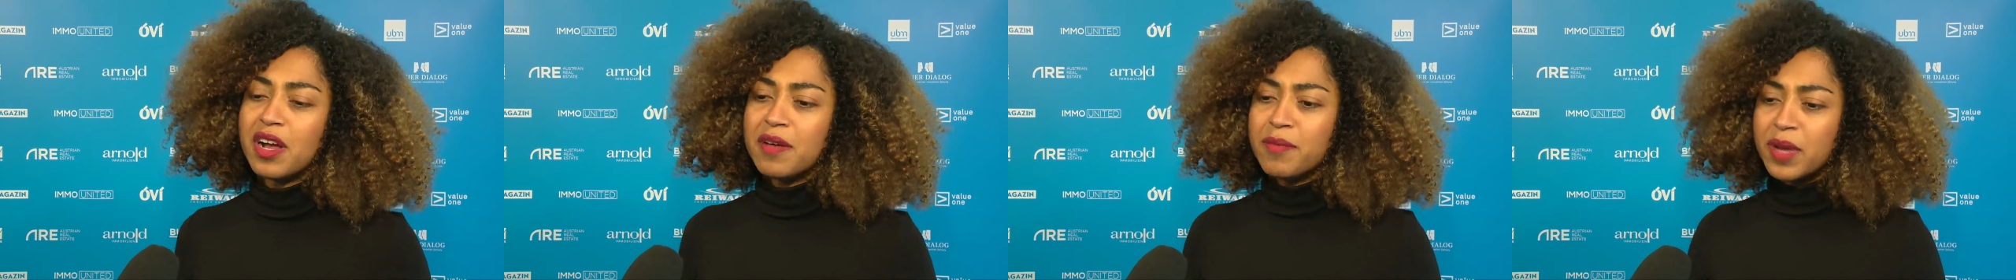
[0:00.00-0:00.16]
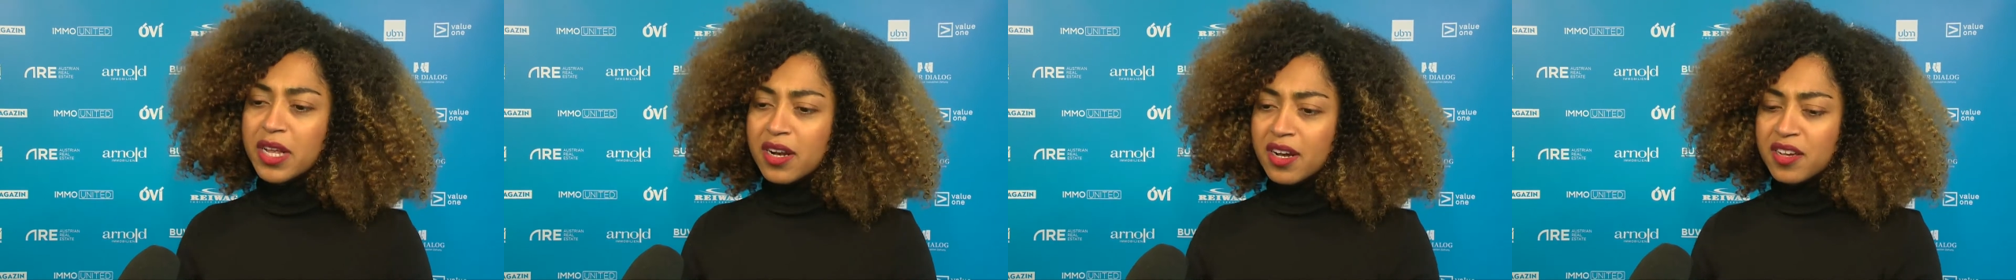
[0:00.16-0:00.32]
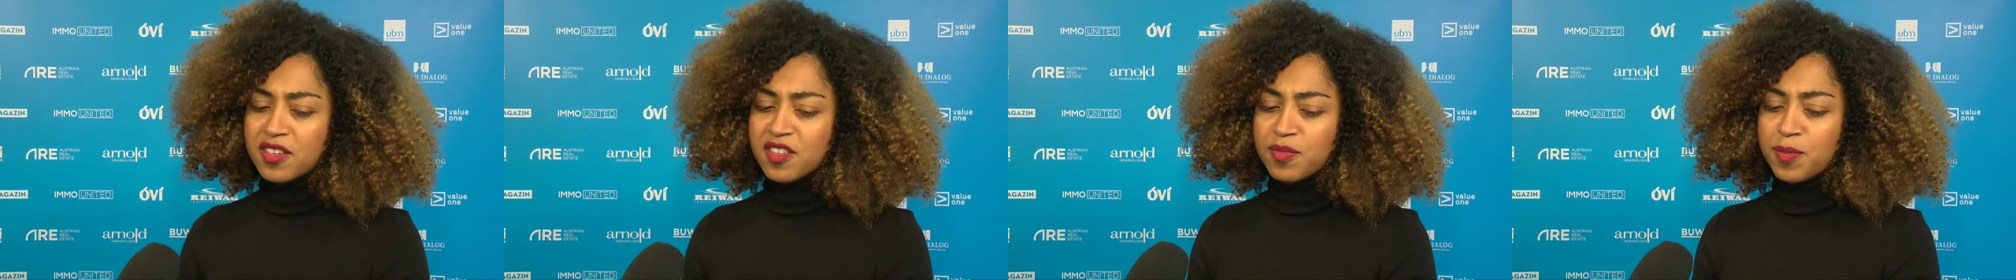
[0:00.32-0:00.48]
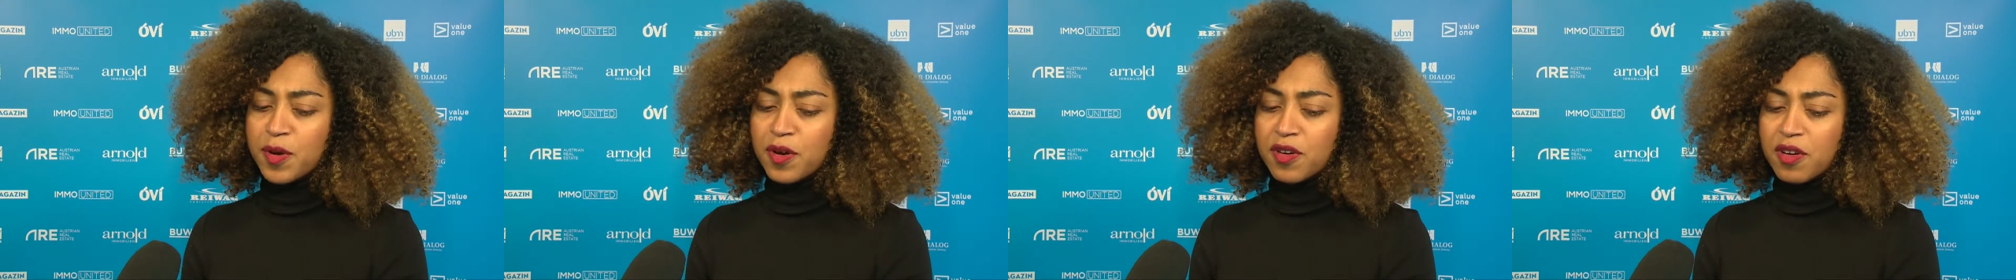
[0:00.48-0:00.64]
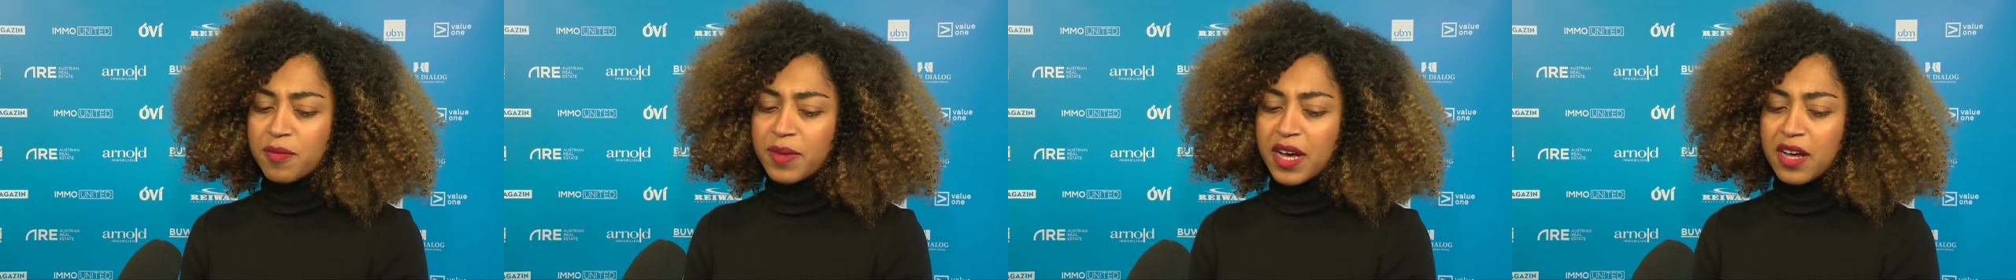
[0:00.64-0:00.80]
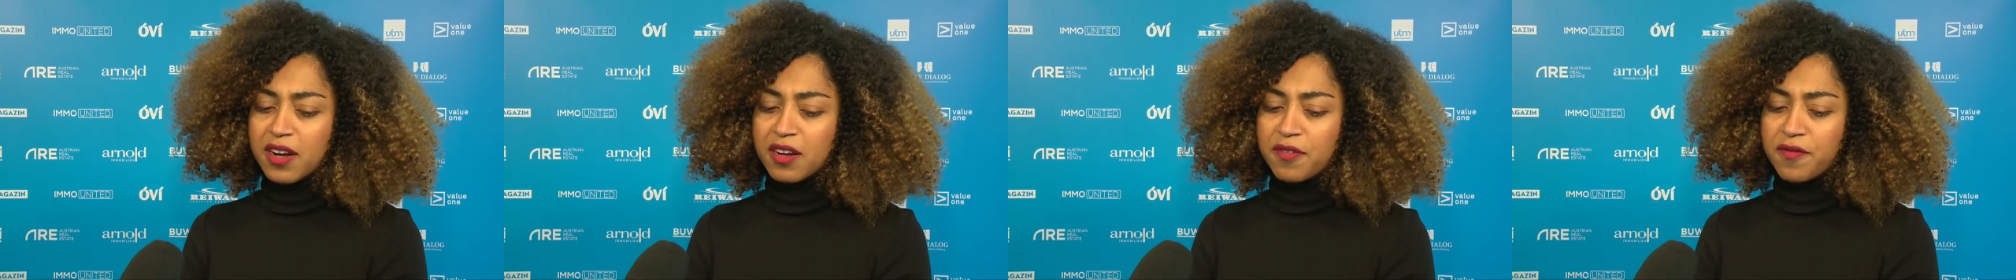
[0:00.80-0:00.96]
I mean, I
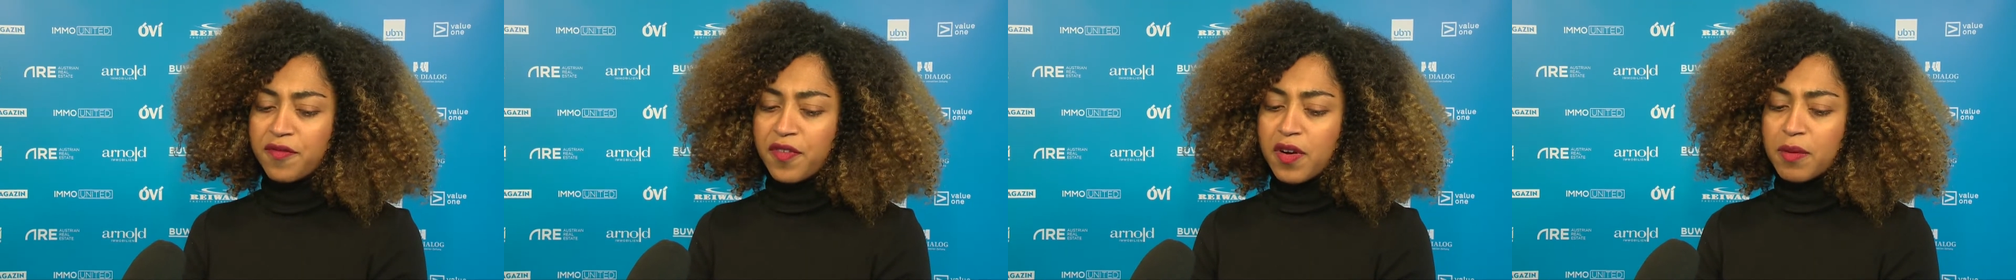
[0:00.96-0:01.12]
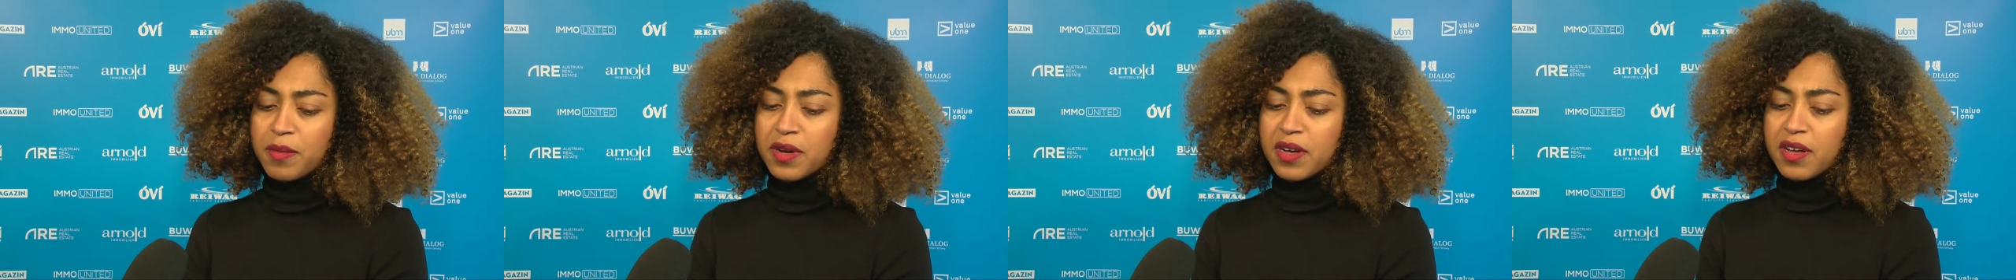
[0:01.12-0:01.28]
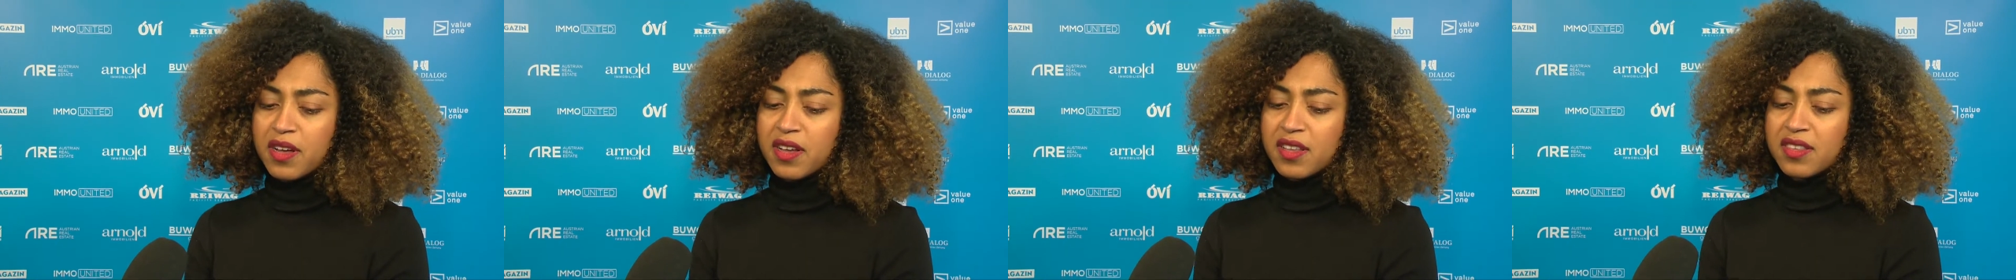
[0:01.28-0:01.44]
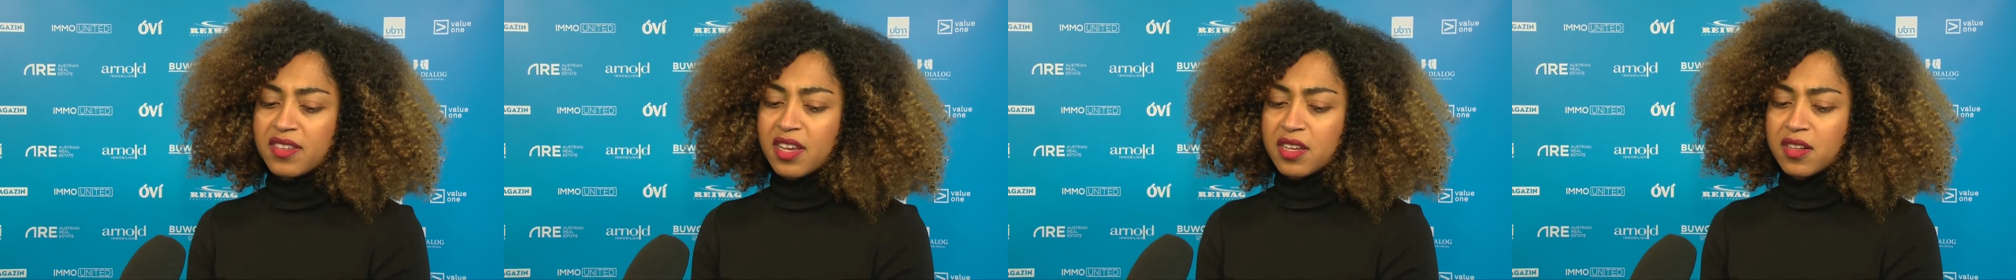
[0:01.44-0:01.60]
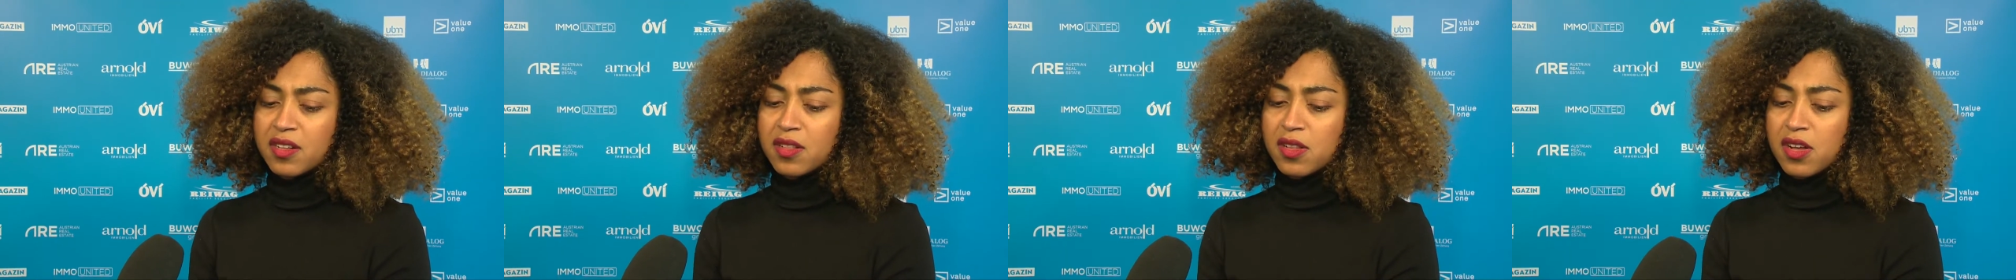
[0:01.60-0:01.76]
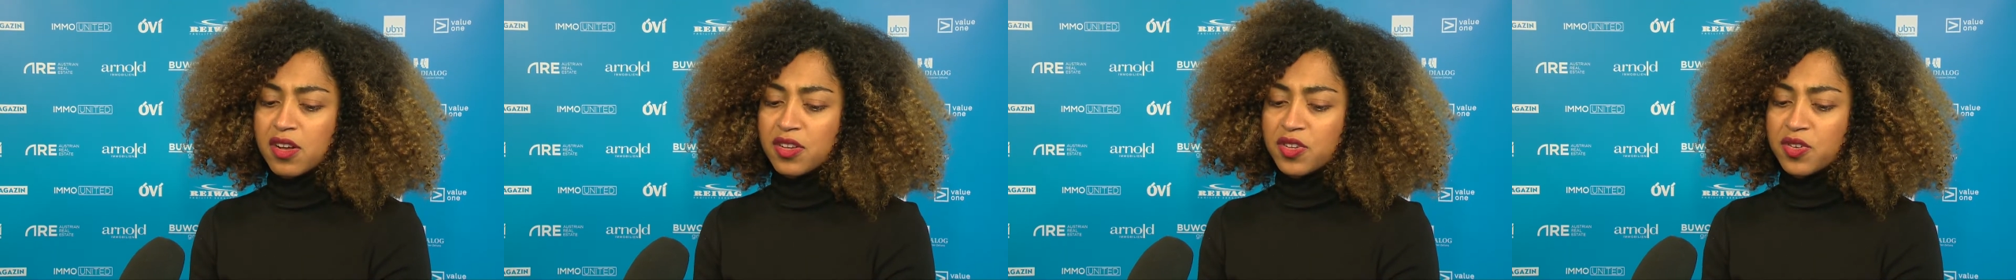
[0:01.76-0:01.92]
spoke about it from a
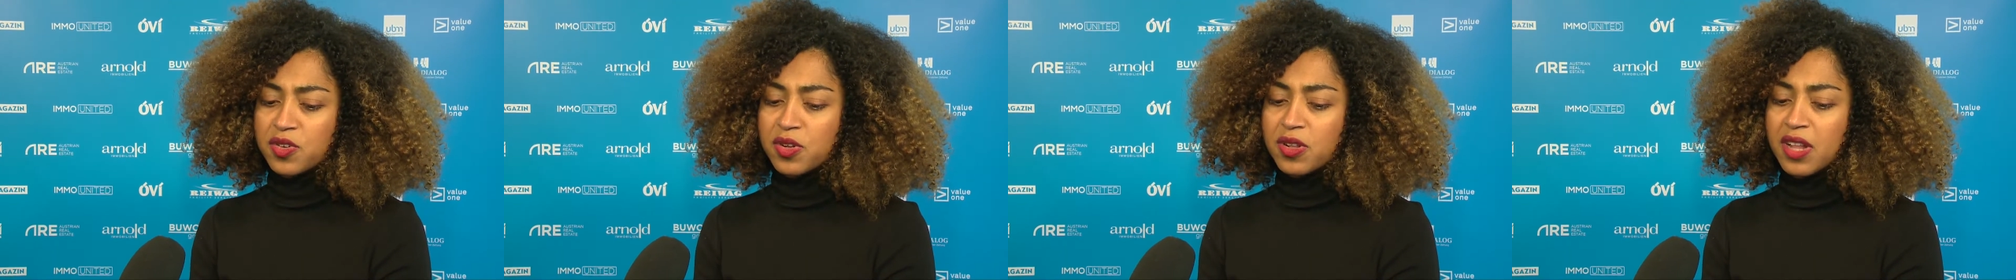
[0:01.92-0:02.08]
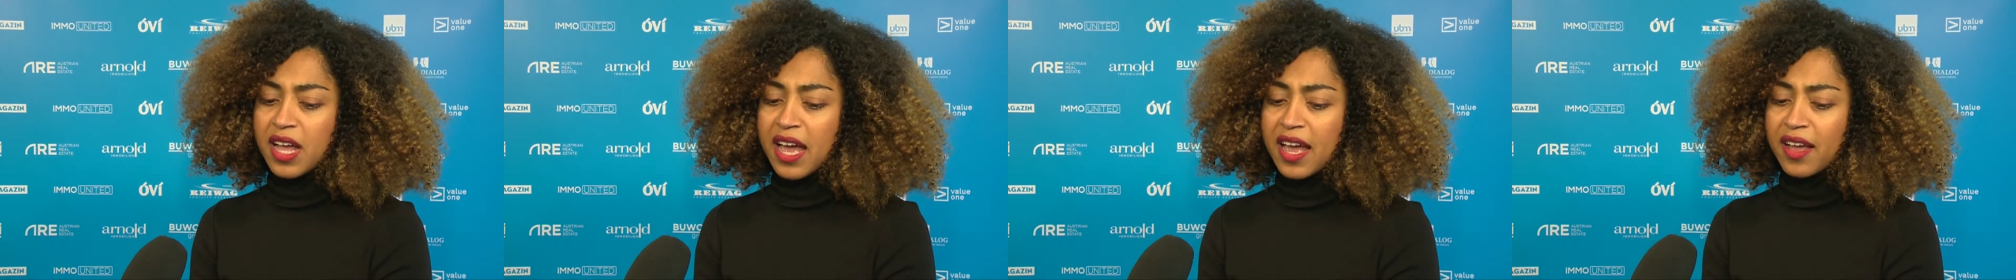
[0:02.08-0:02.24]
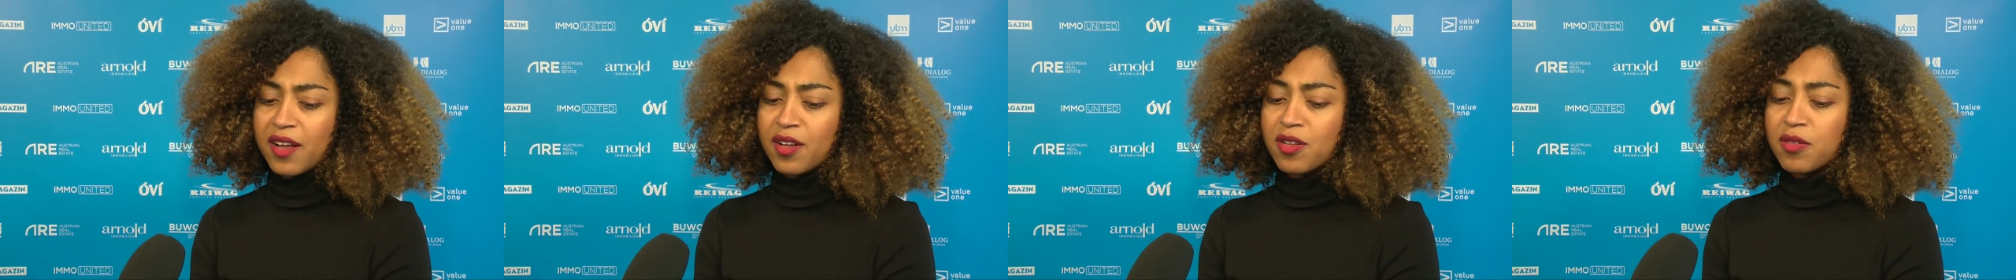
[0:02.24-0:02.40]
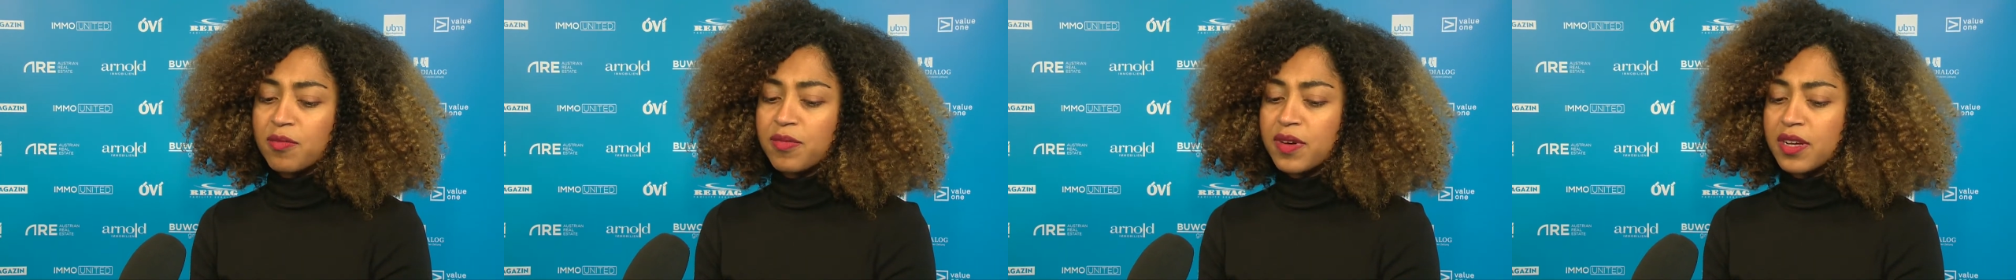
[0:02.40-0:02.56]
technological angle,